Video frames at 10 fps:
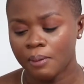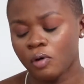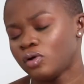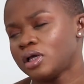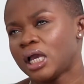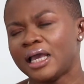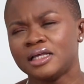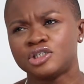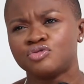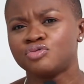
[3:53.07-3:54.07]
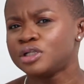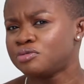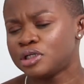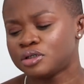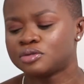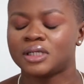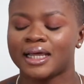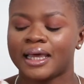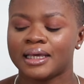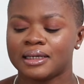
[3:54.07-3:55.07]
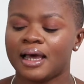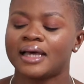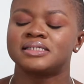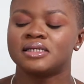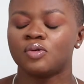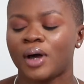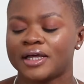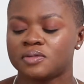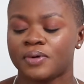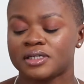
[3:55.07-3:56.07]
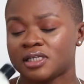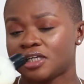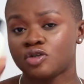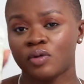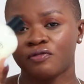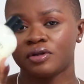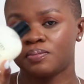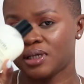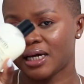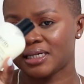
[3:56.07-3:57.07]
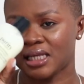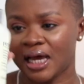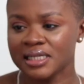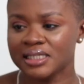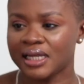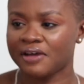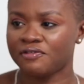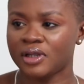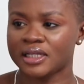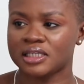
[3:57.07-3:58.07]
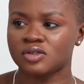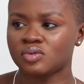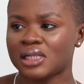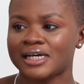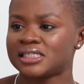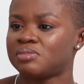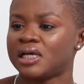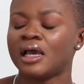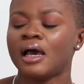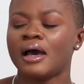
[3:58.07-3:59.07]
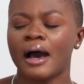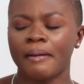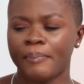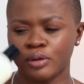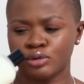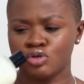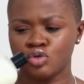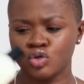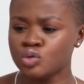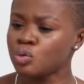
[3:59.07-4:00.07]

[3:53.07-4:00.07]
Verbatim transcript: but it's really really good like I, I see why it's pricey i just went for the bigger size and i feel like this would last me about two